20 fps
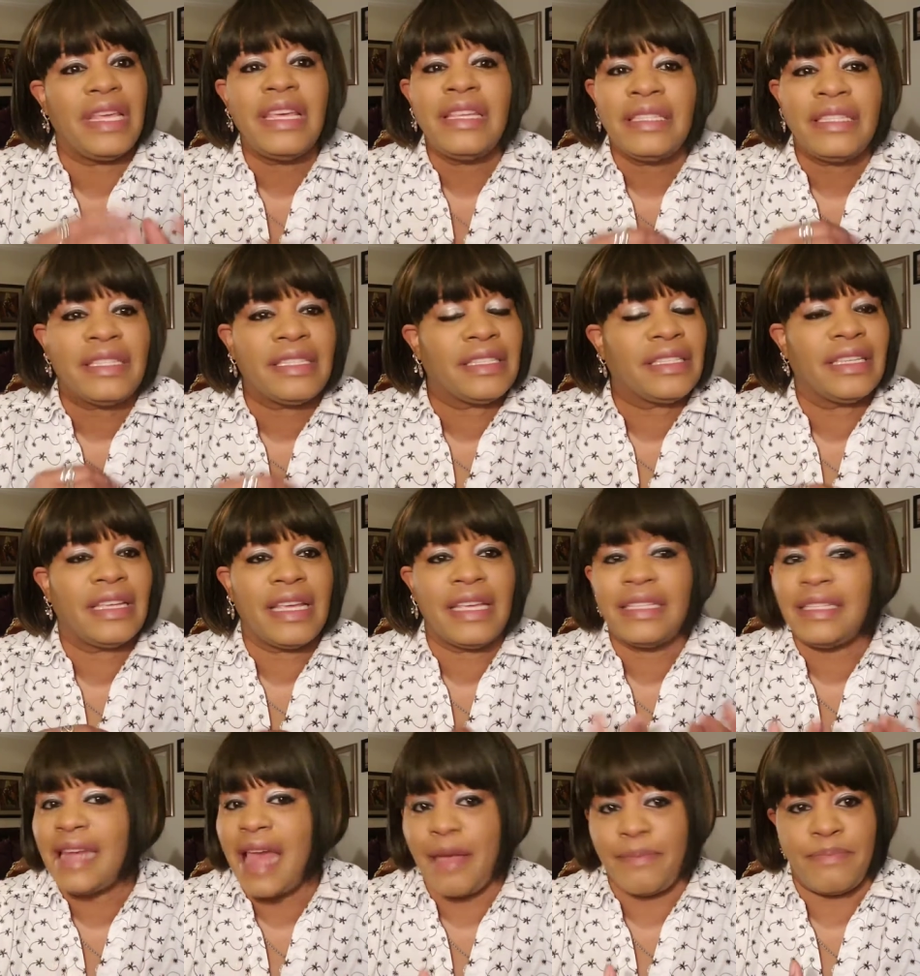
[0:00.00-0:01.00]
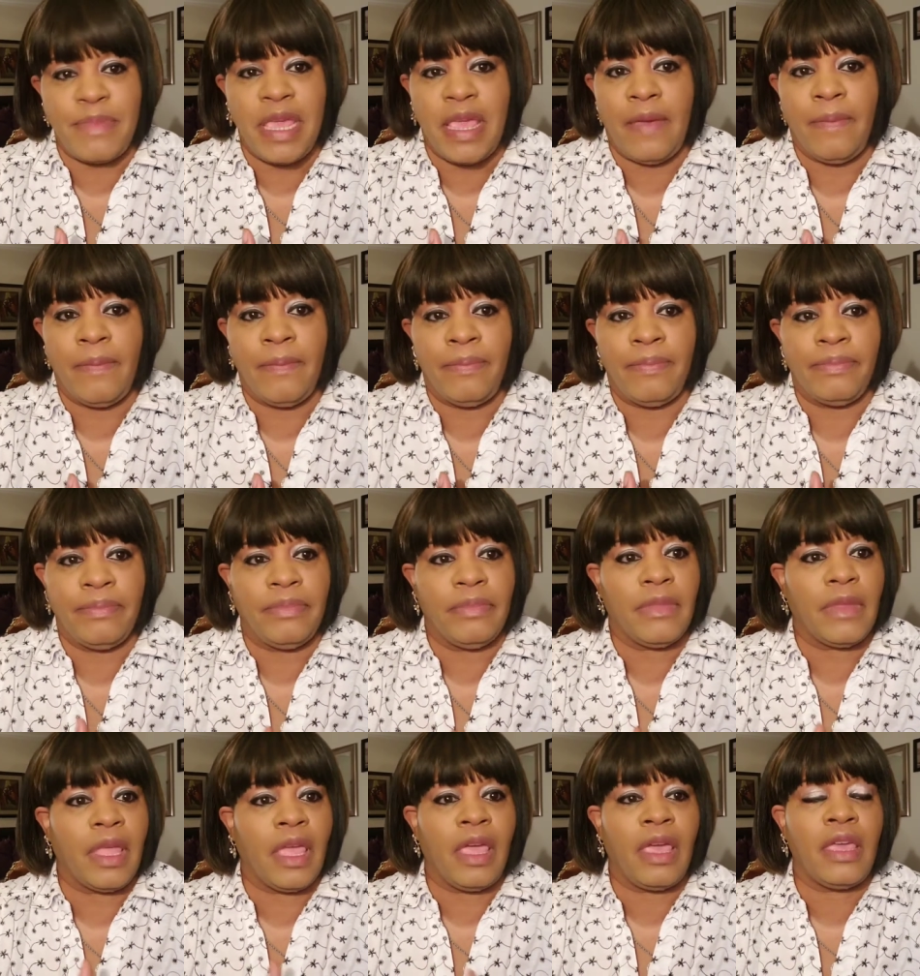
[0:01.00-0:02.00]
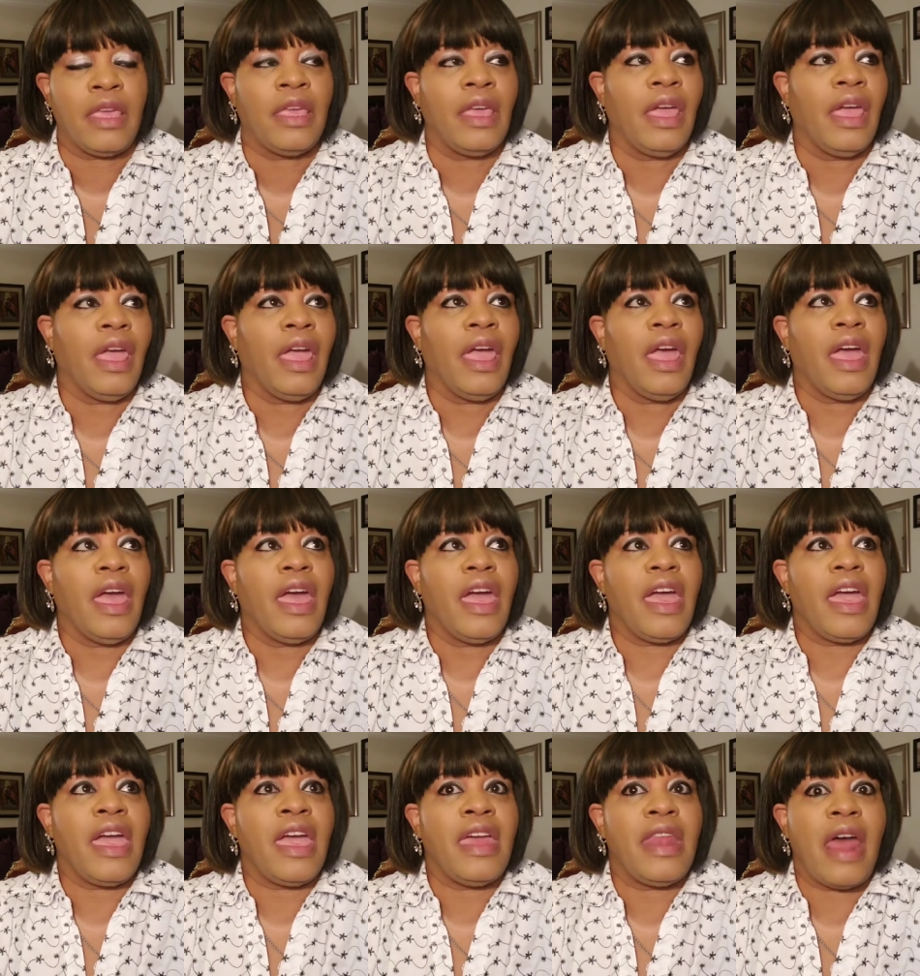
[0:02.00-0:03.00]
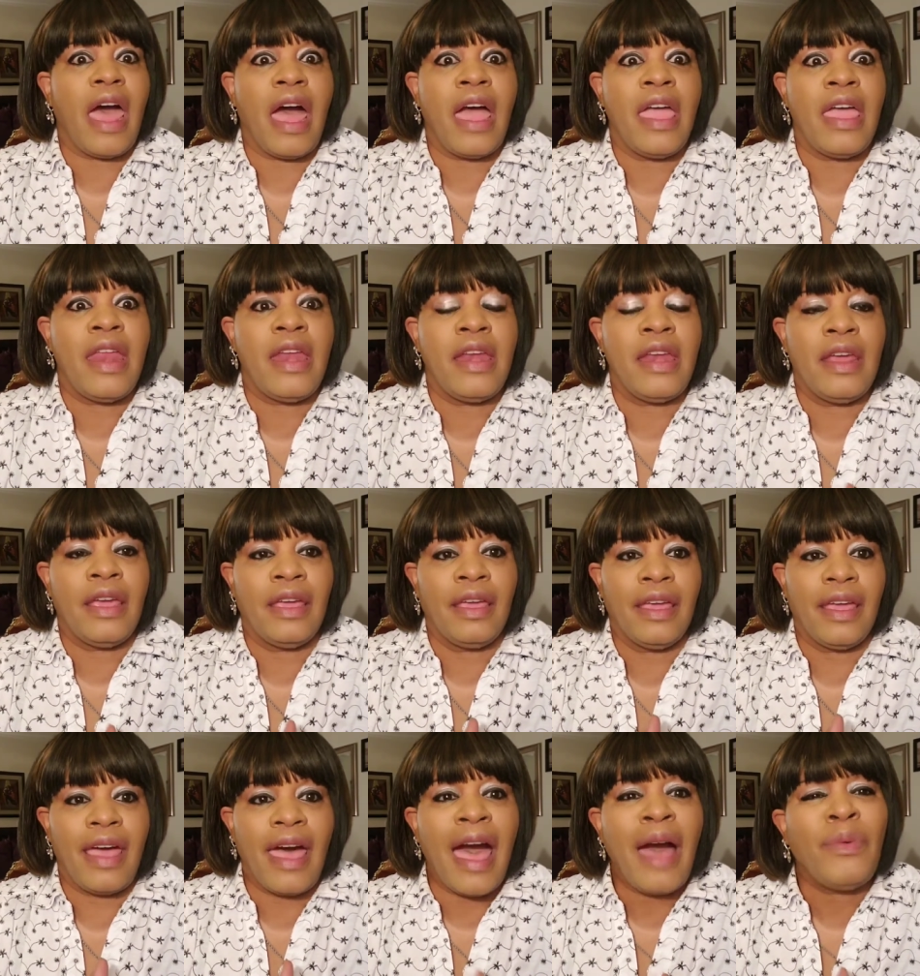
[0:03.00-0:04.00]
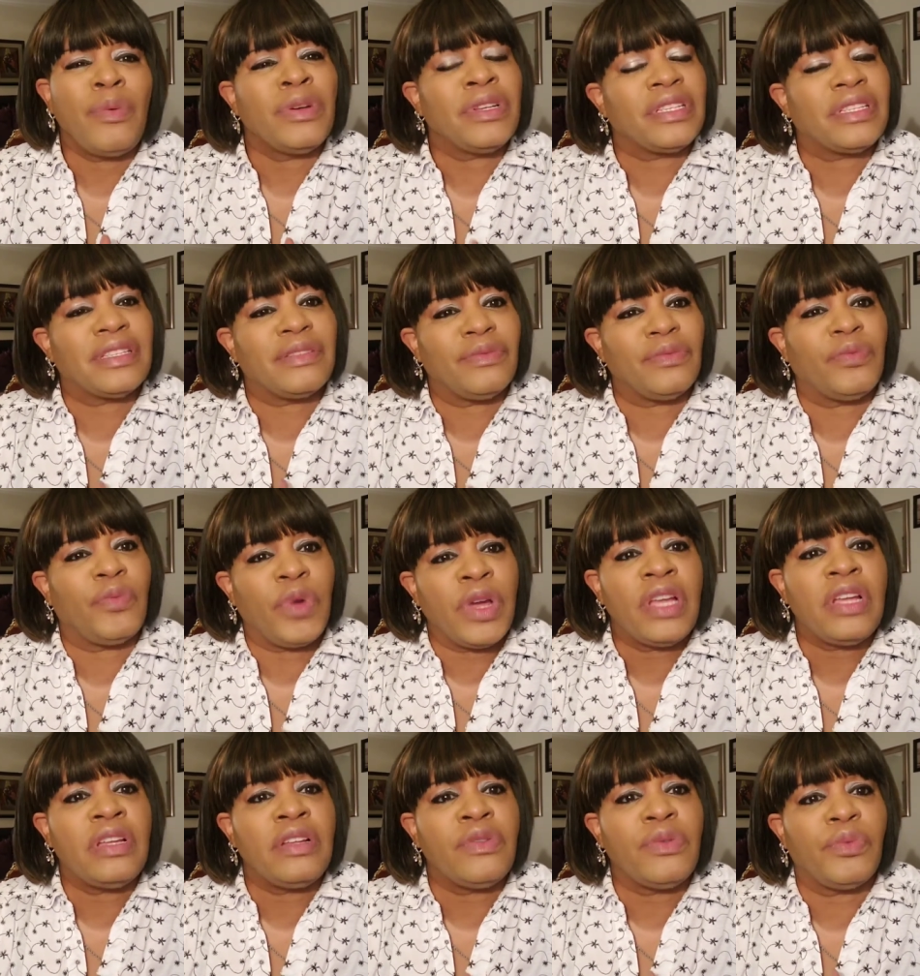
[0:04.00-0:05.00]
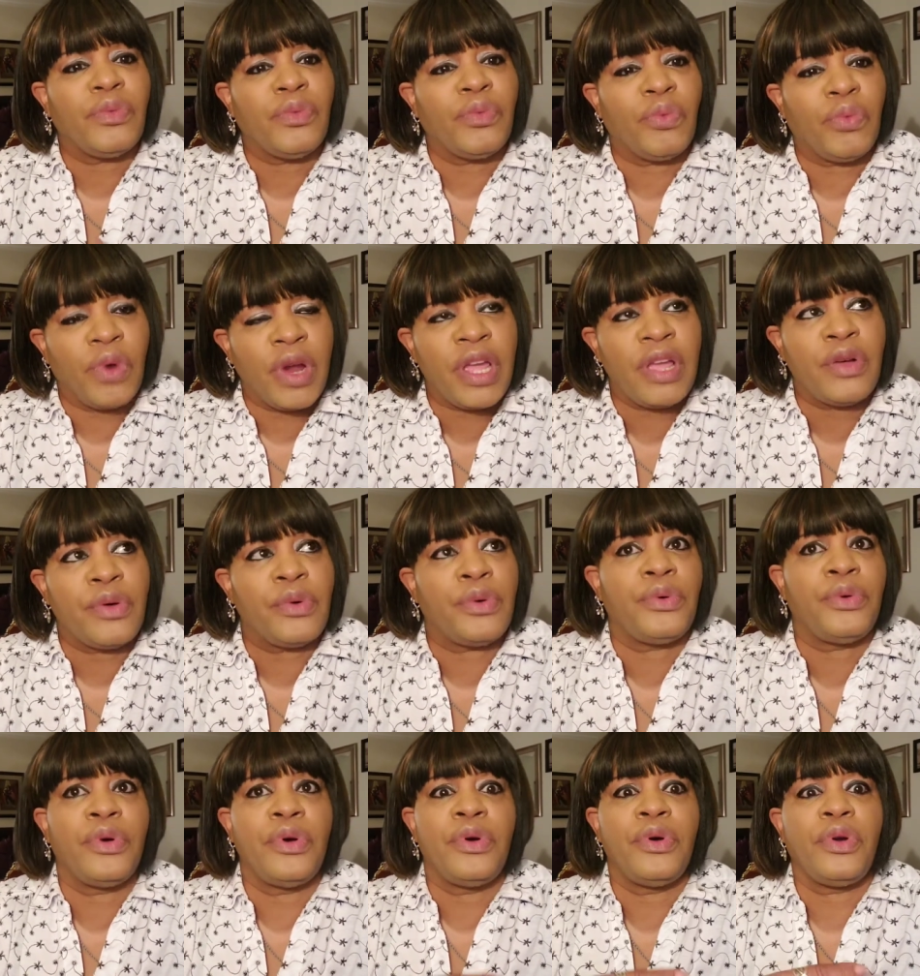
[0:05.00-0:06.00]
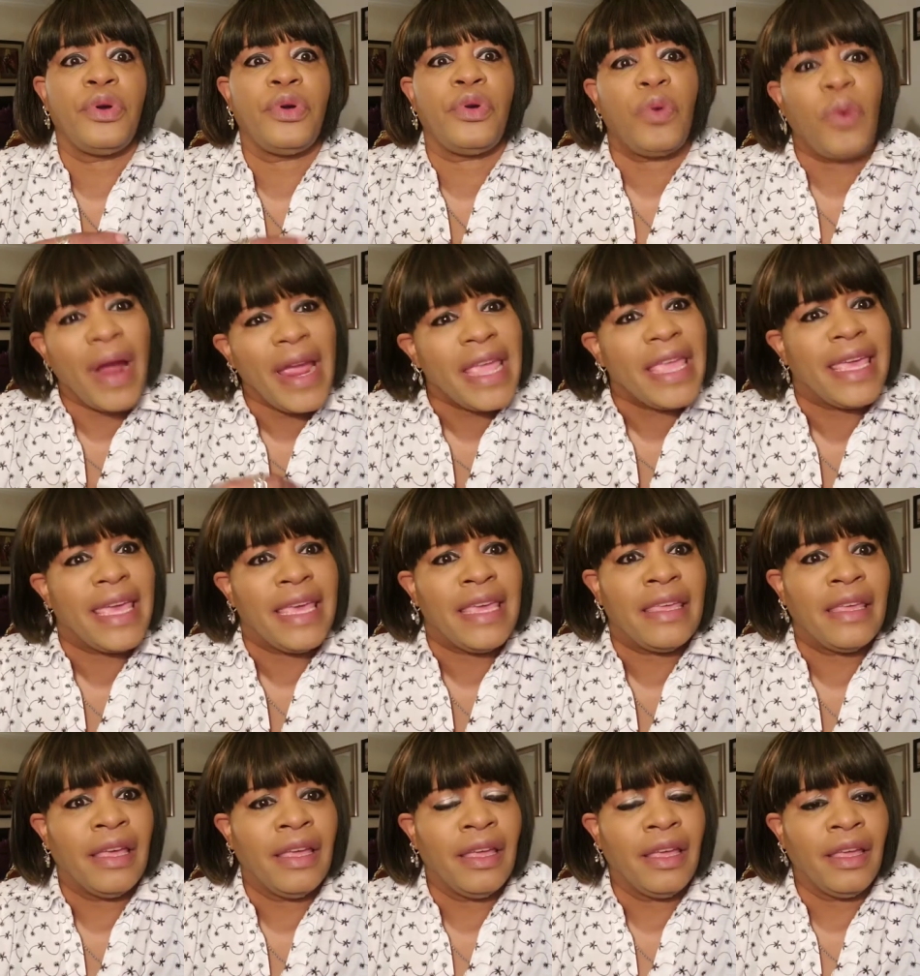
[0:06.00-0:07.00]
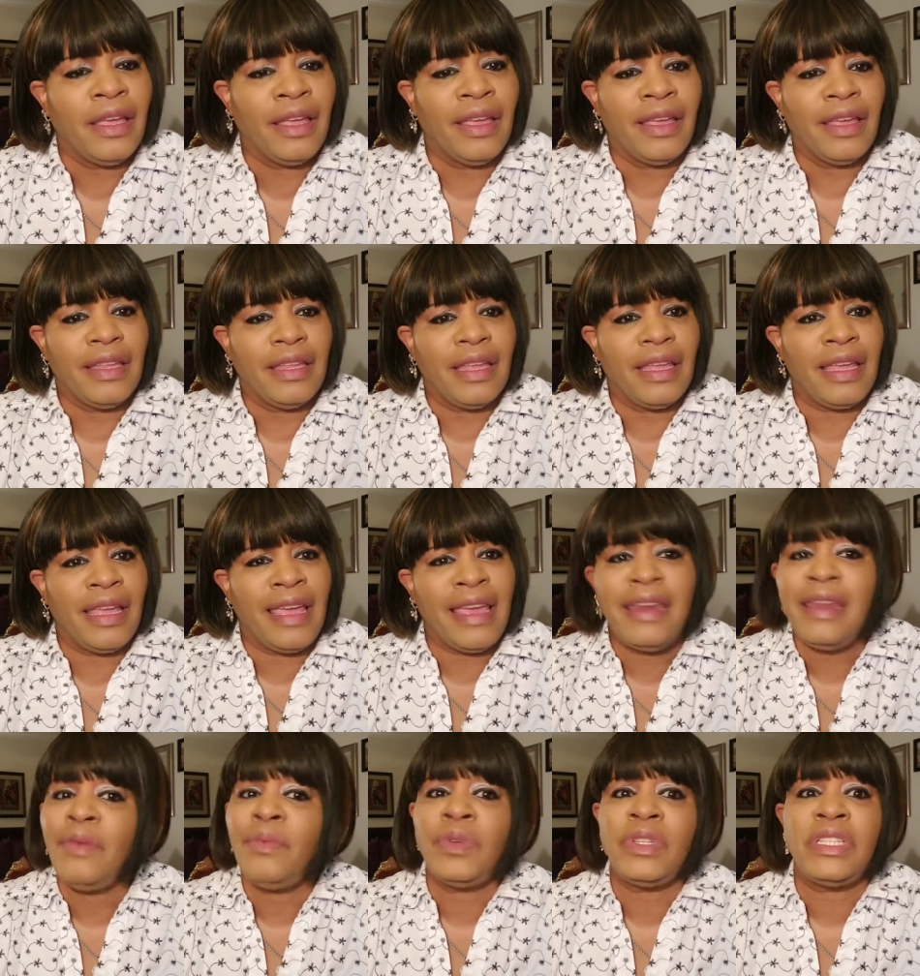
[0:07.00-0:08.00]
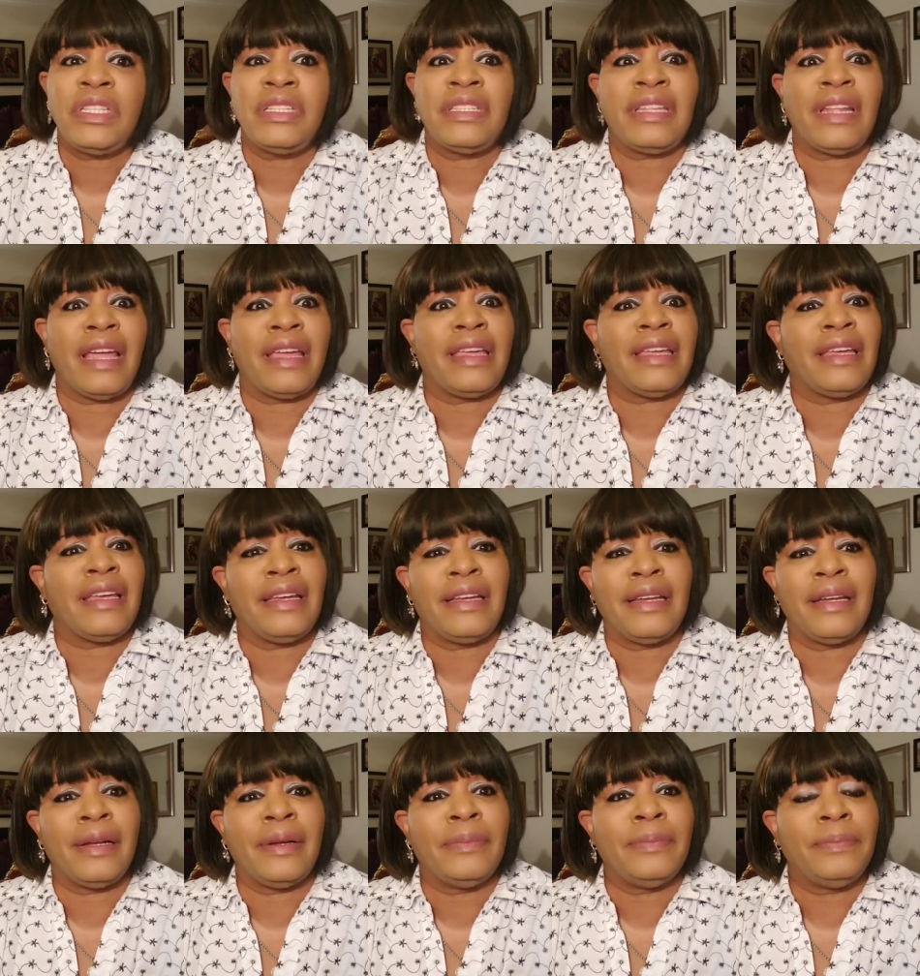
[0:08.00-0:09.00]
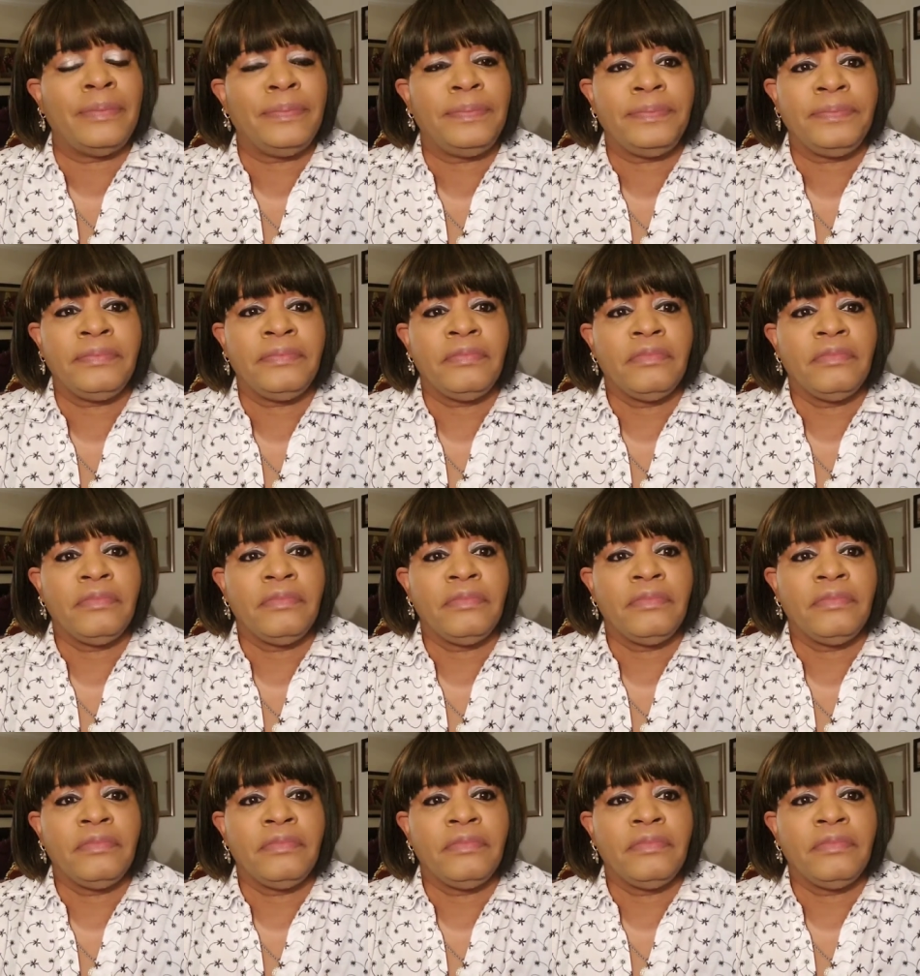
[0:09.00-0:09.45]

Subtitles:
this is not me. Okay. And I was real cranky. And it was just like, I